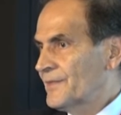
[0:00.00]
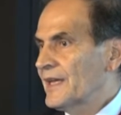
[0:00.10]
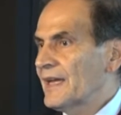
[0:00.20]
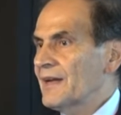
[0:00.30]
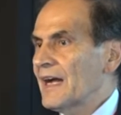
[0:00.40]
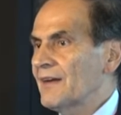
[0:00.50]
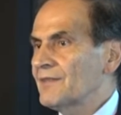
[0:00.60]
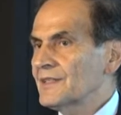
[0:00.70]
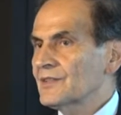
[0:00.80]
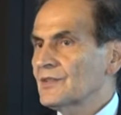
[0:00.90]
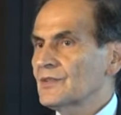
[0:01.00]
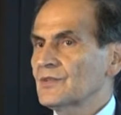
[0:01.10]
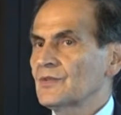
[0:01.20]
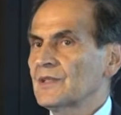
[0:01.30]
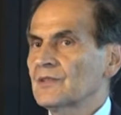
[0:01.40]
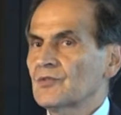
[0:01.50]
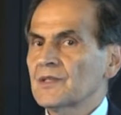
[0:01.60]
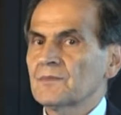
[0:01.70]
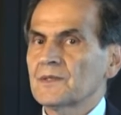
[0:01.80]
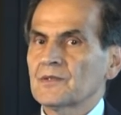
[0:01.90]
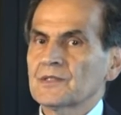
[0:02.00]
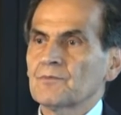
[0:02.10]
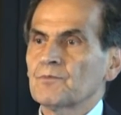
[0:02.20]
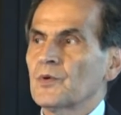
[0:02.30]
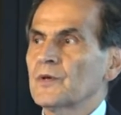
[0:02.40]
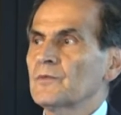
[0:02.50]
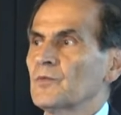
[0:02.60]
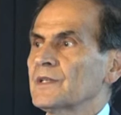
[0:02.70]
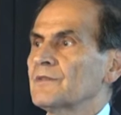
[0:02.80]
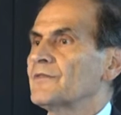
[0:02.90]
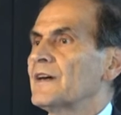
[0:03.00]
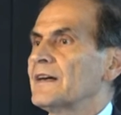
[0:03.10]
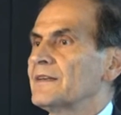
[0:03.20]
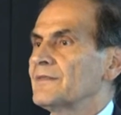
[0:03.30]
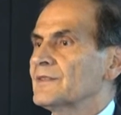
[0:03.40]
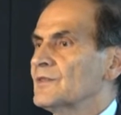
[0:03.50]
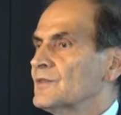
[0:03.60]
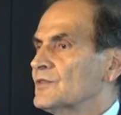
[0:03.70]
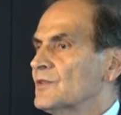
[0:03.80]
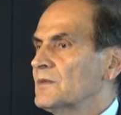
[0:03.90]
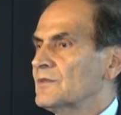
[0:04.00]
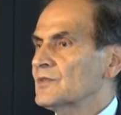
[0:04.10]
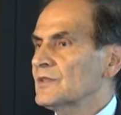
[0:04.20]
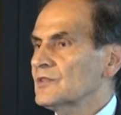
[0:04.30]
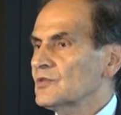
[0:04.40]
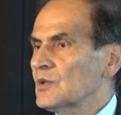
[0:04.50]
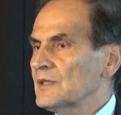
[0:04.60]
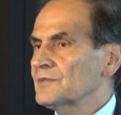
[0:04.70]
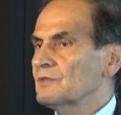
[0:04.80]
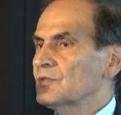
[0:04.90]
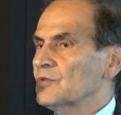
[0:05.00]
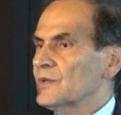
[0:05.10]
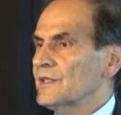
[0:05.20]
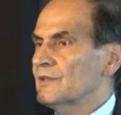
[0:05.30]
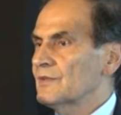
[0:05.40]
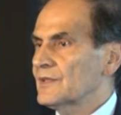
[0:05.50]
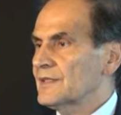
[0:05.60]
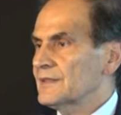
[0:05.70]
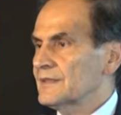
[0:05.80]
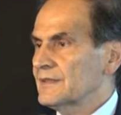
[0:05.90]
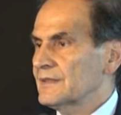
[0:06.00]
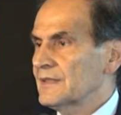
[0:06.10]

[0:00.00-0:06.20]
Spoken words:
The average dose during treatment was 0.15, so somewhere between 12 to 20 units.